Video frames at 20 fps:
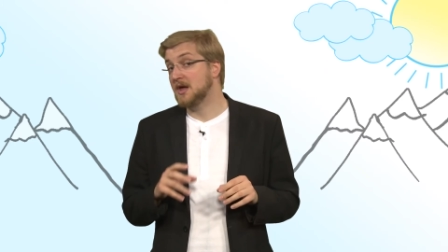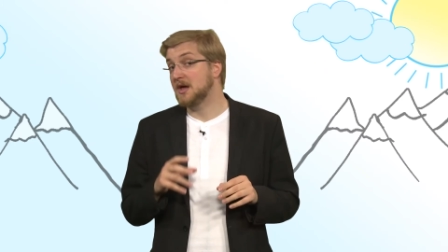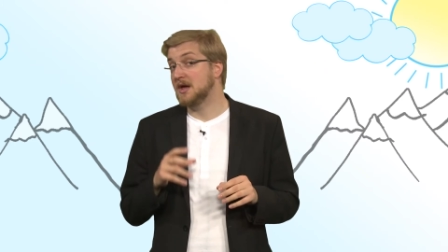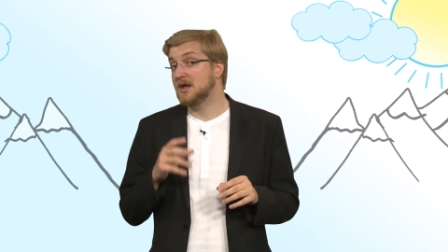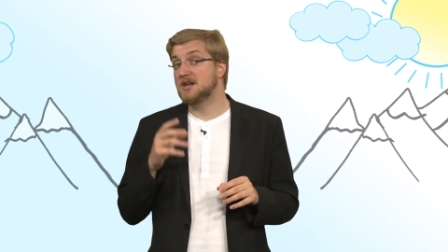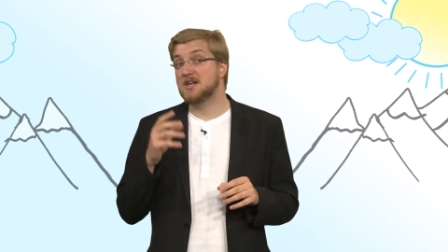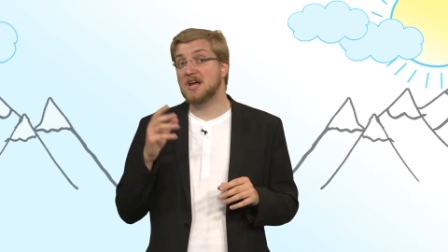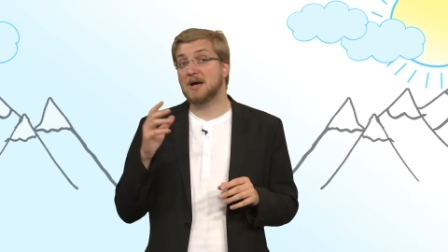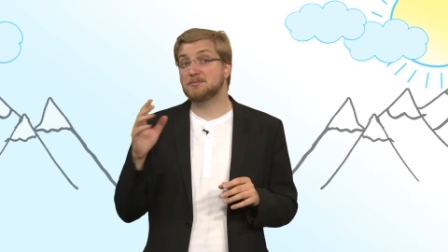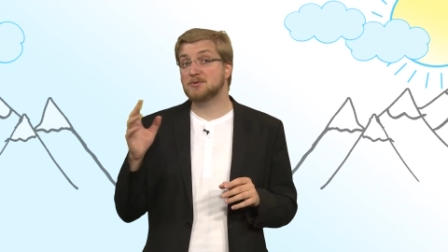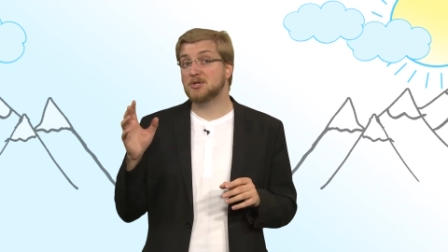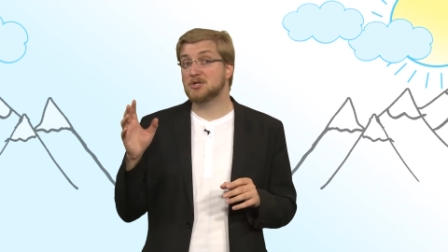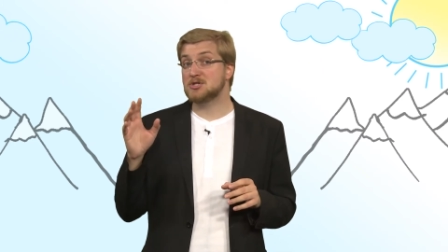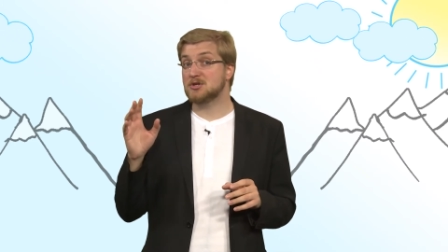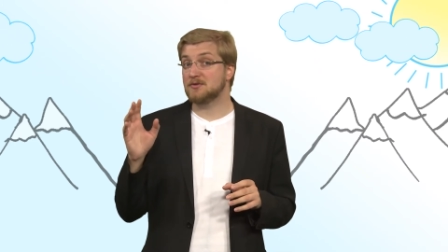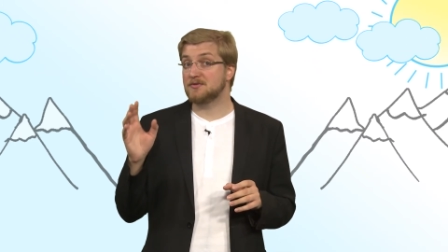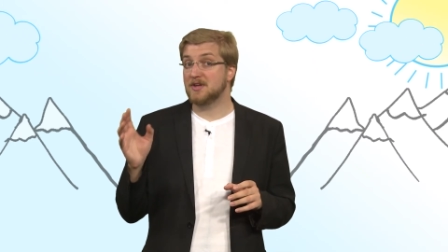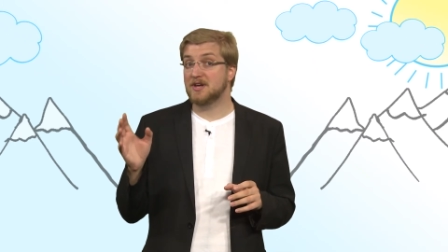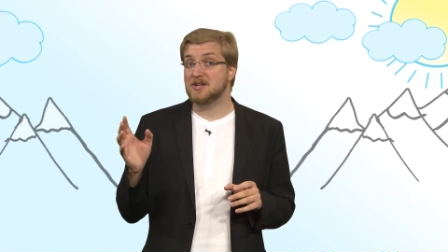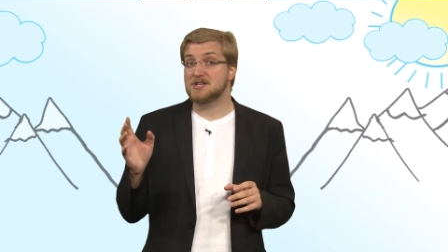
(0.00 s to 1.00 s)
In the absence
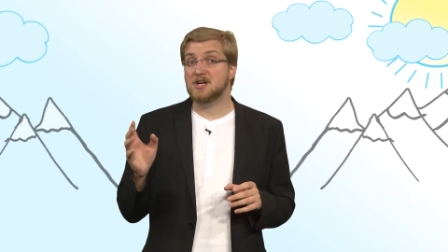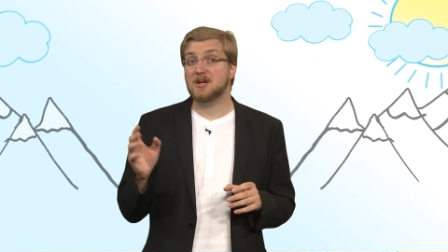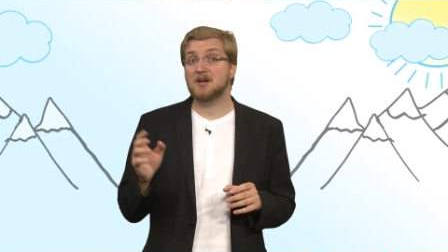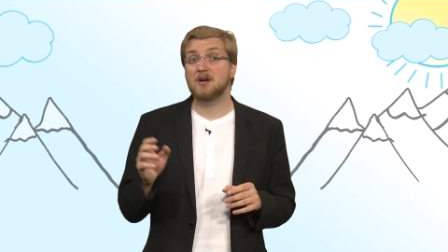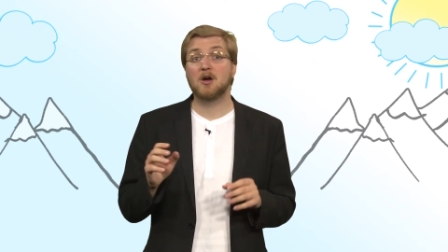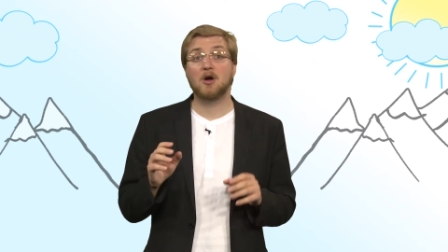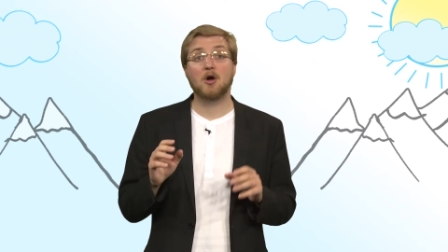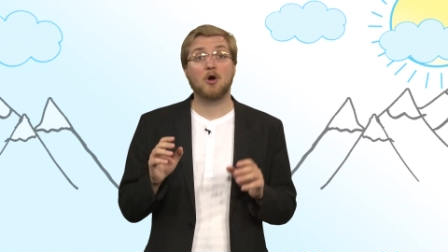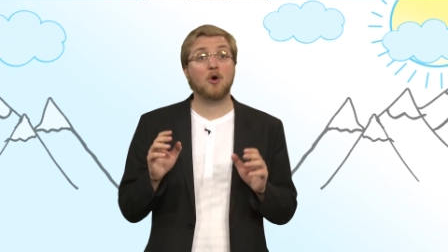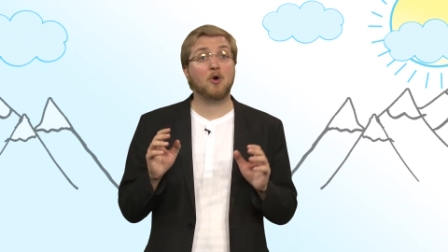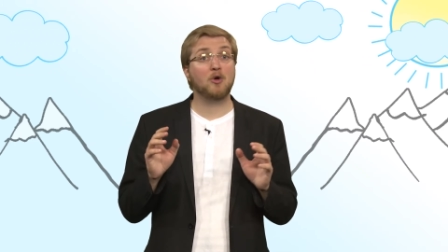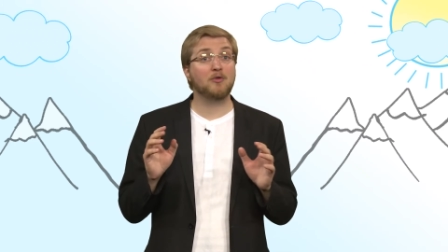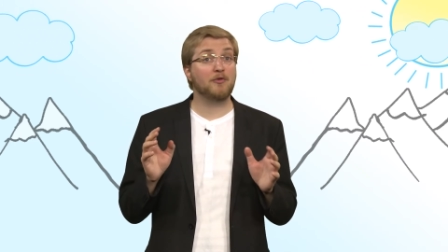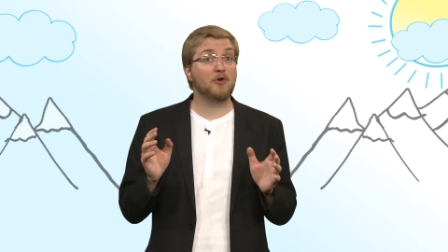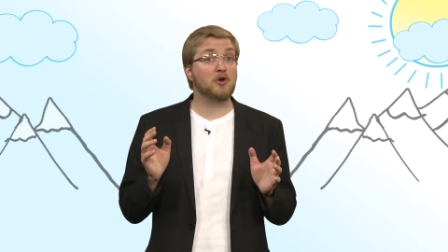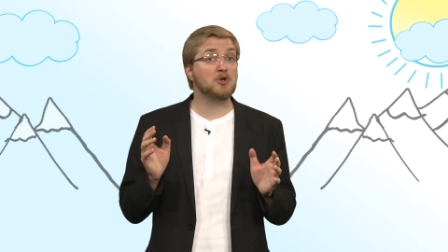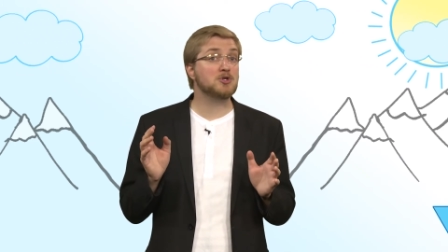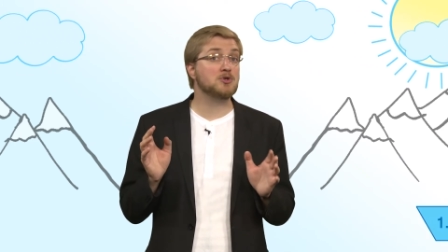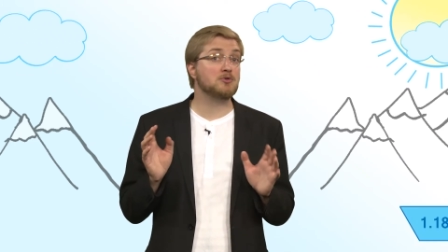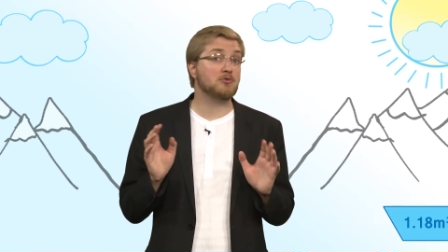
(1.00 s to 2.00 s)
of data, a
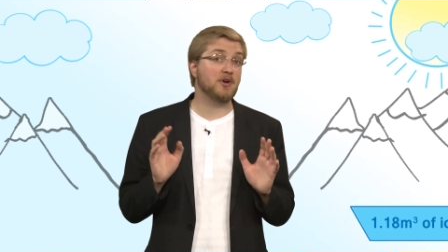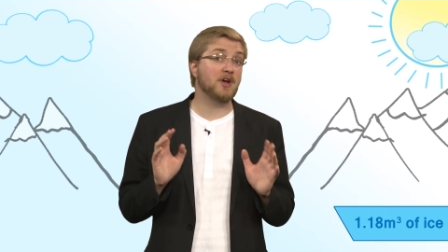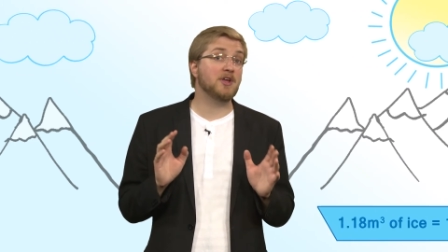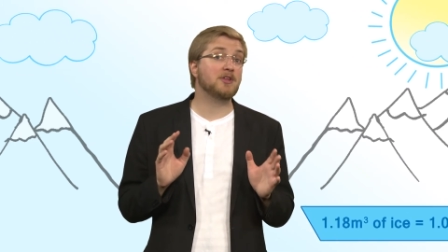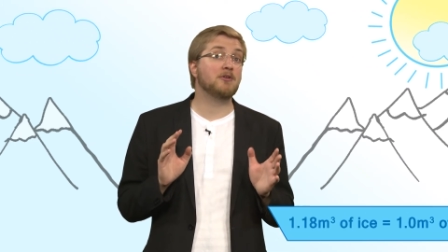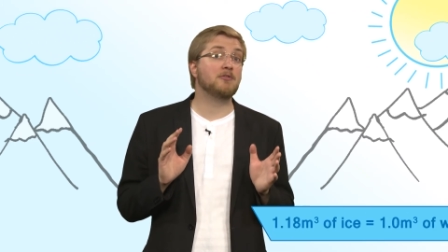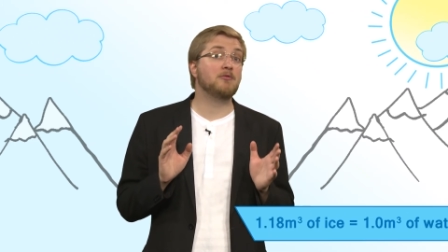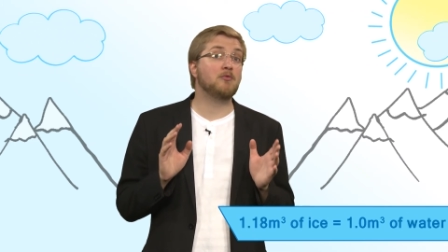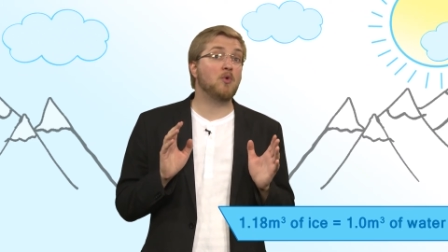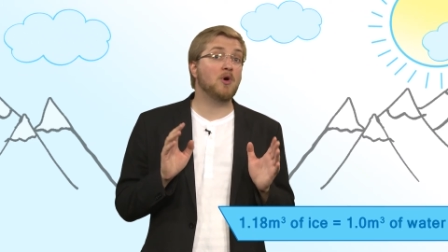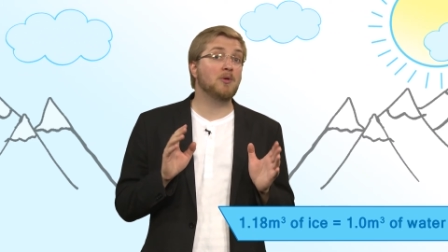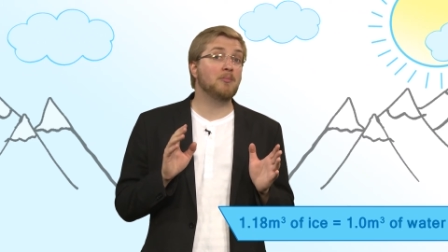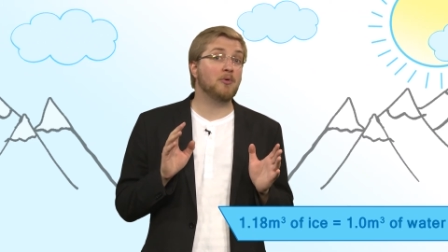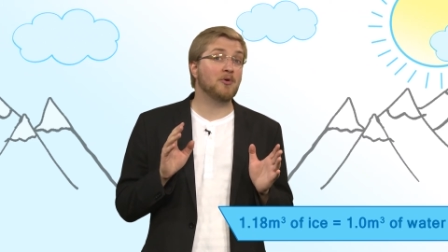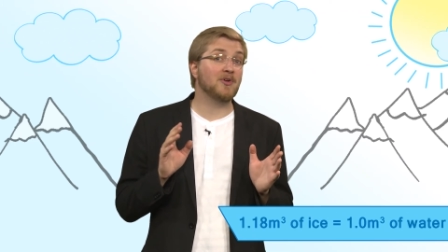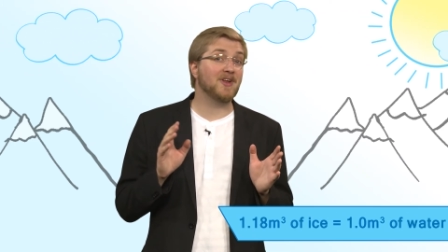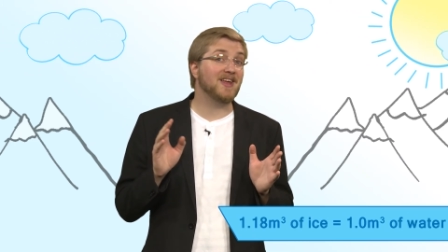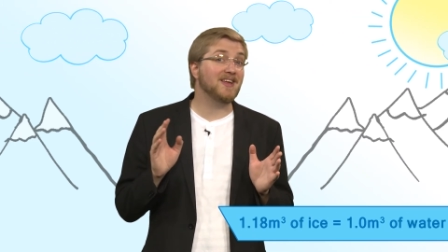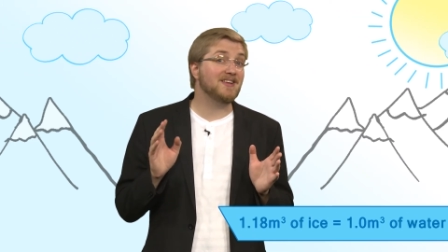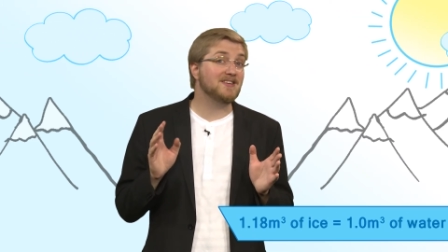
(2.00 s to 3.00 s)
conversion rate of
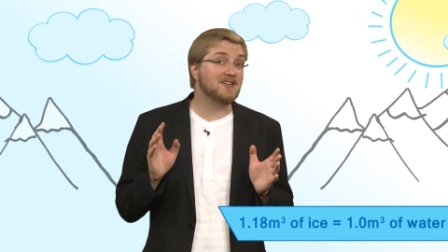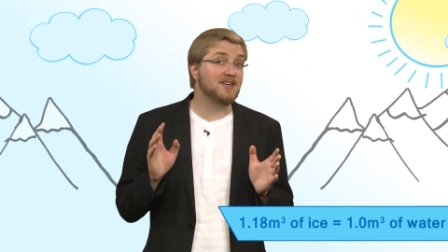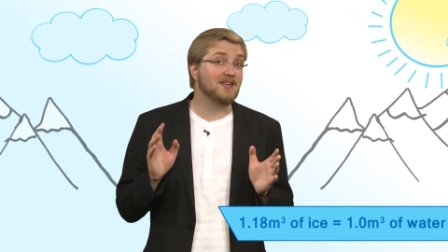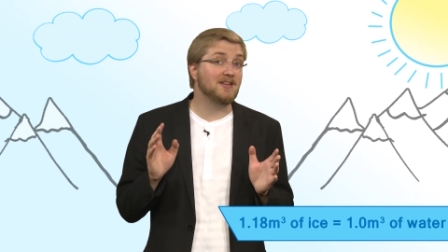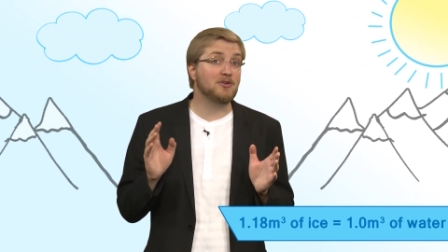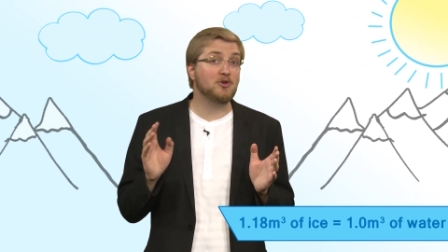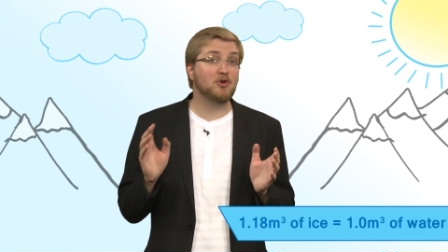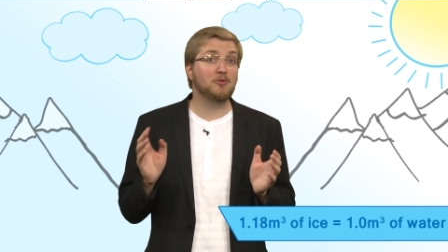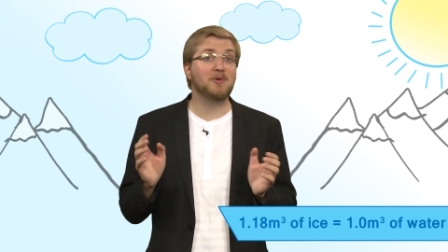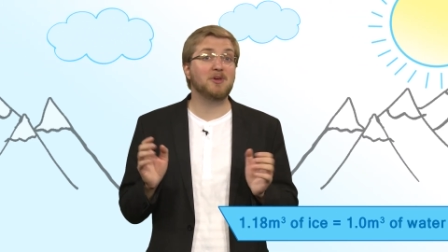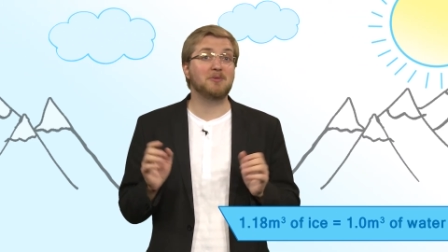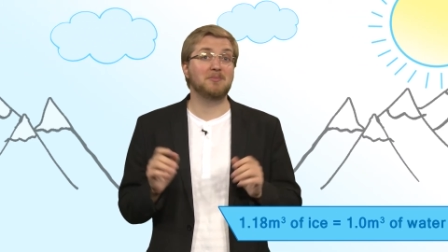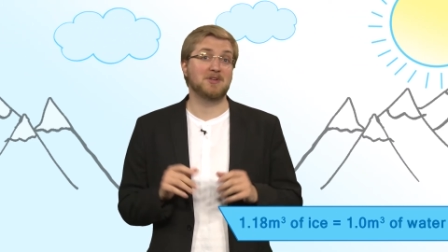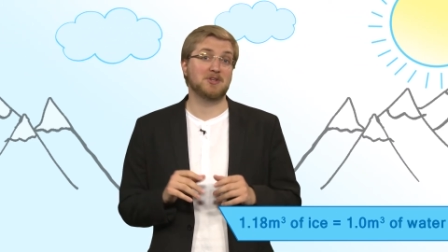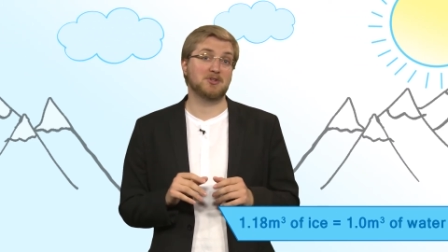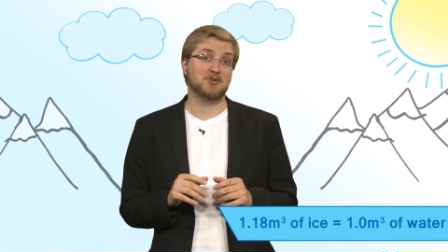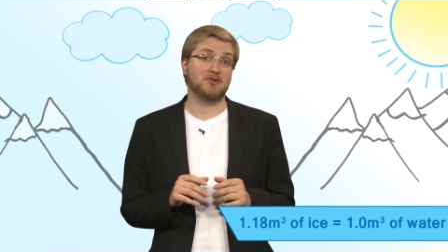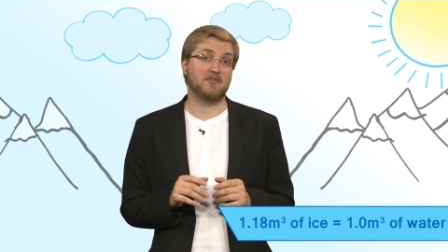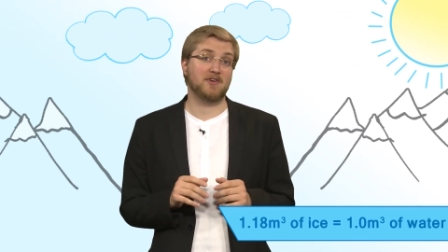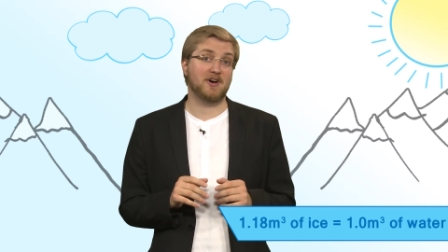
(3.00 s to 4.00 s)
1.18 cubic
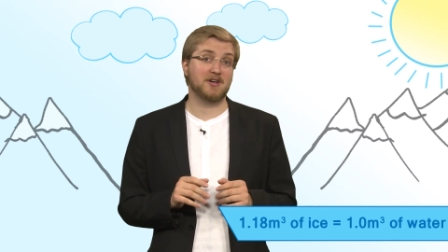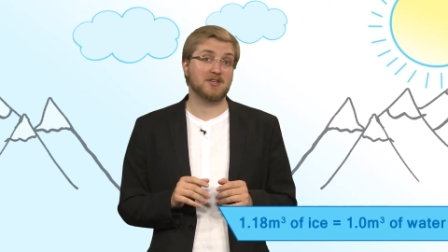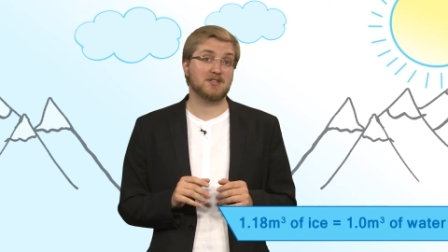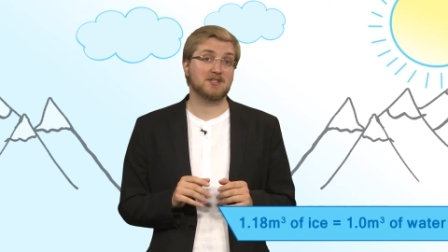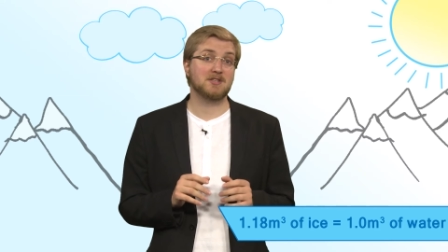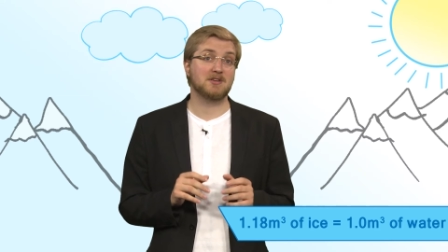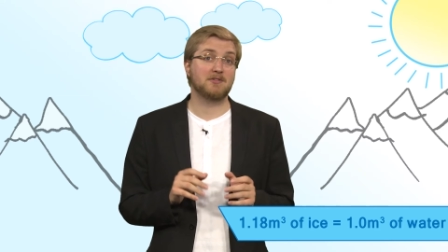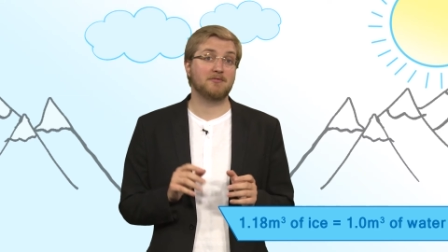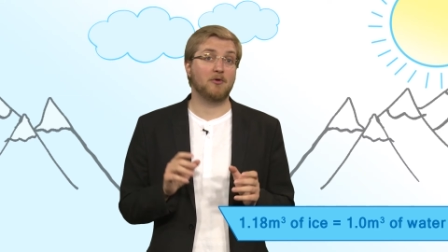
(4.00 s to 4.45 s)
meters of ice